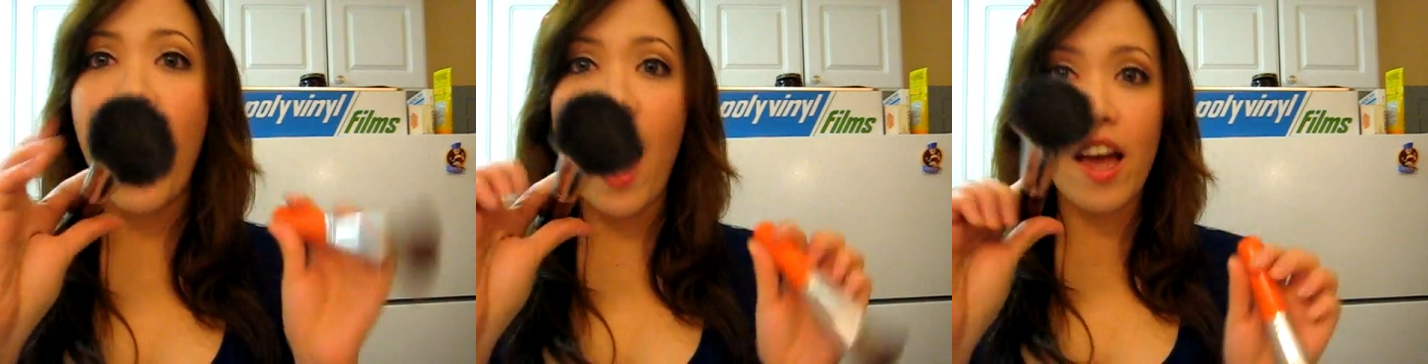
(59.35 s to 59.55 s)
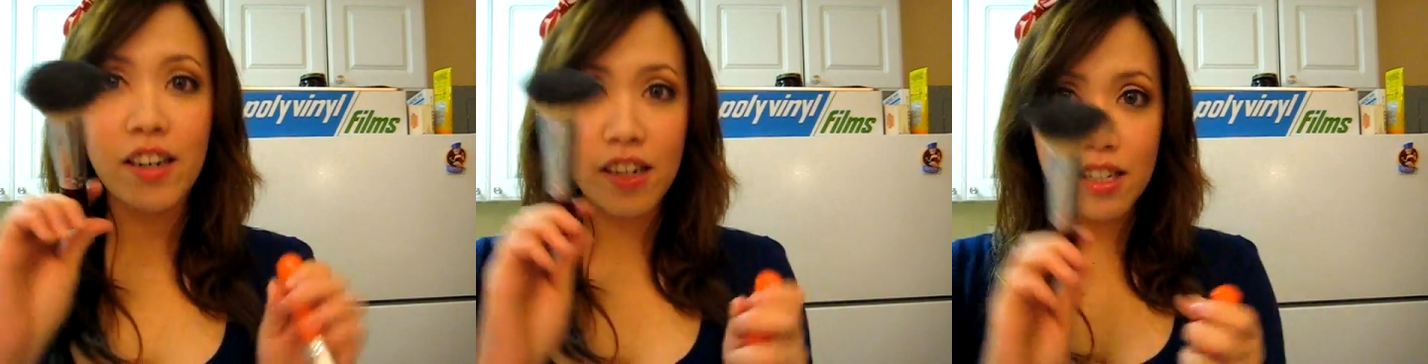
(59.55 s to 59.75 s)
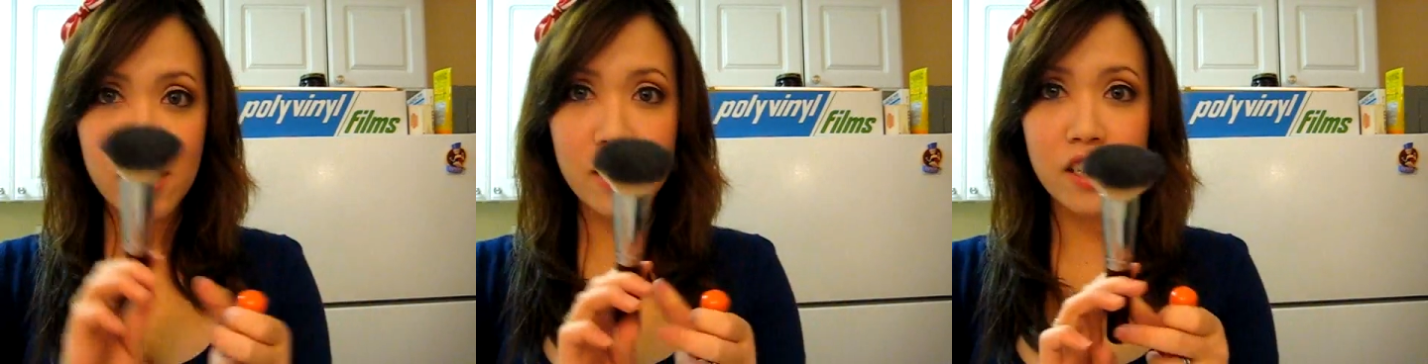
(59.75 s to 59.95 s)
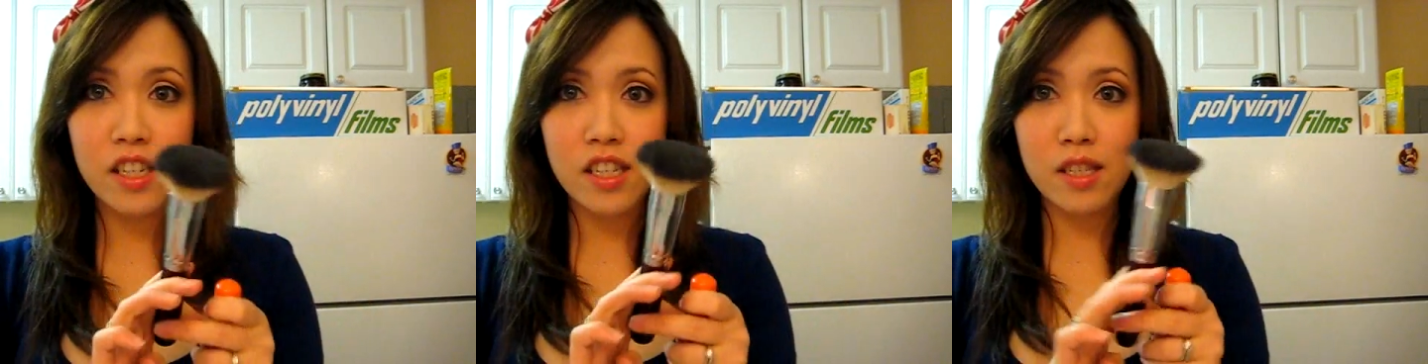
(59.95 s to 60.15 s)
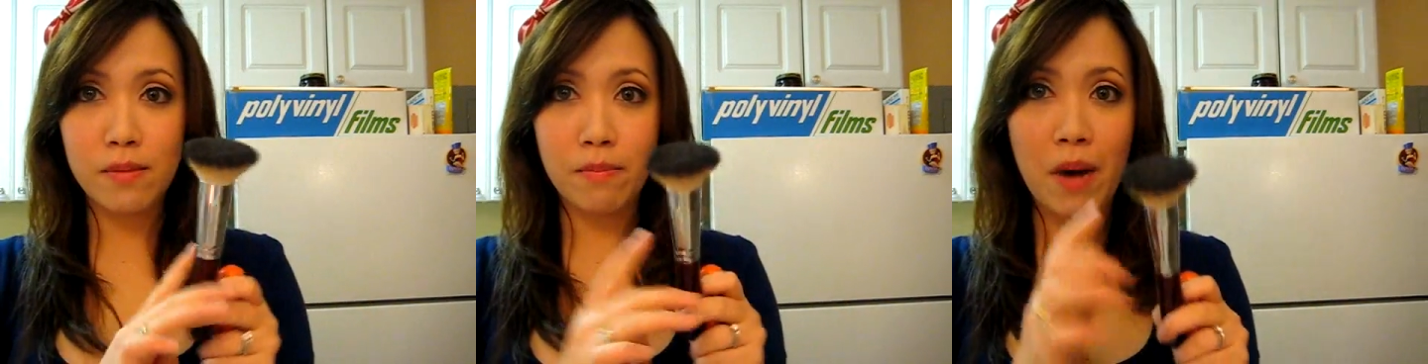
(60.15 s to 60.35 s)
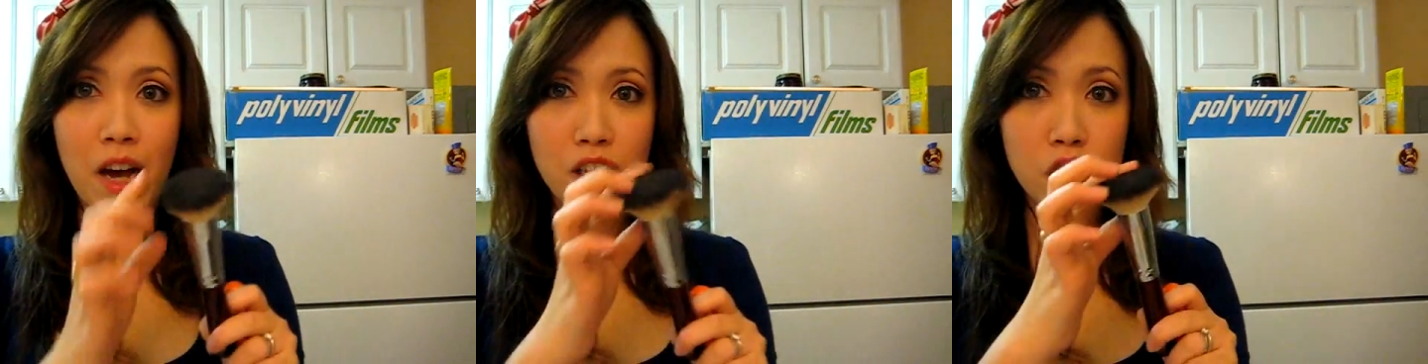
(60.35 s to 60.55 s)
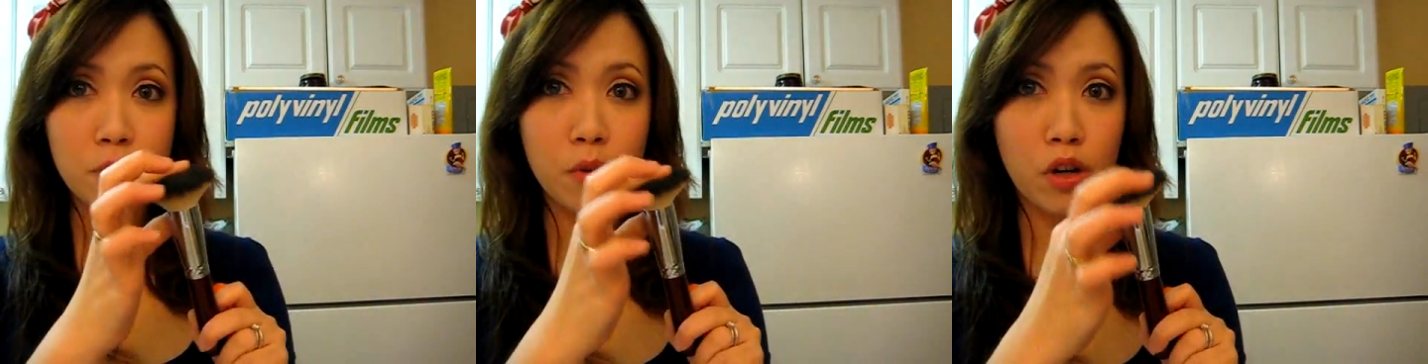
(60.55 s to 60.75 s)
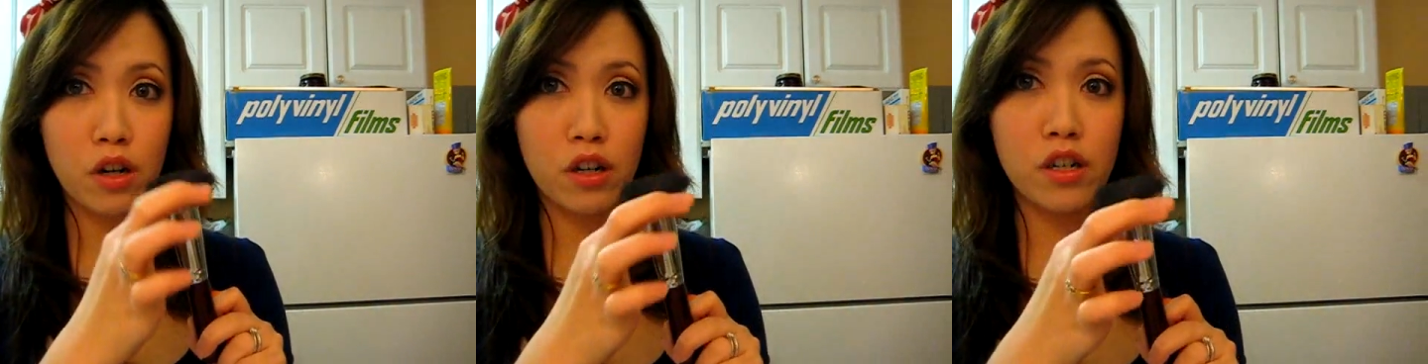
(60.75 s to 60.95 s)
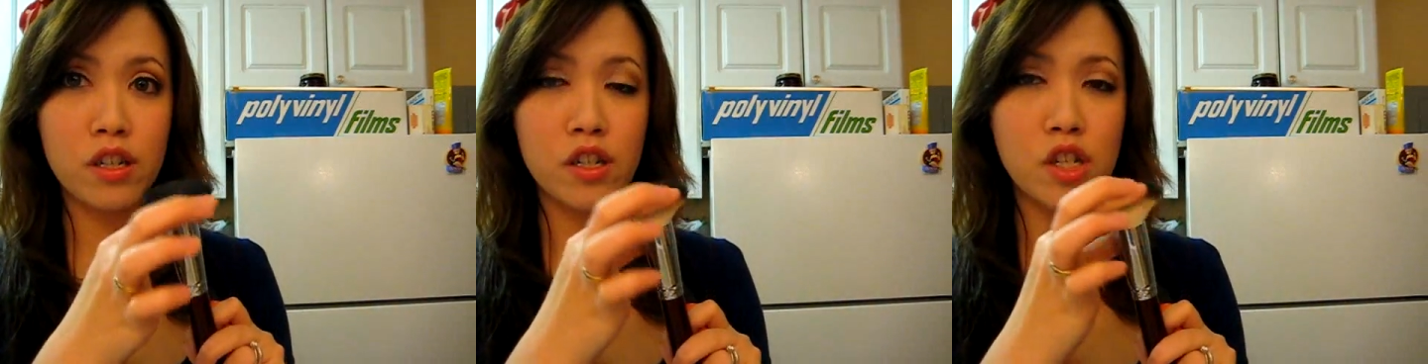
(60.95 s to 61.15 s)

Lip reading: and this is much more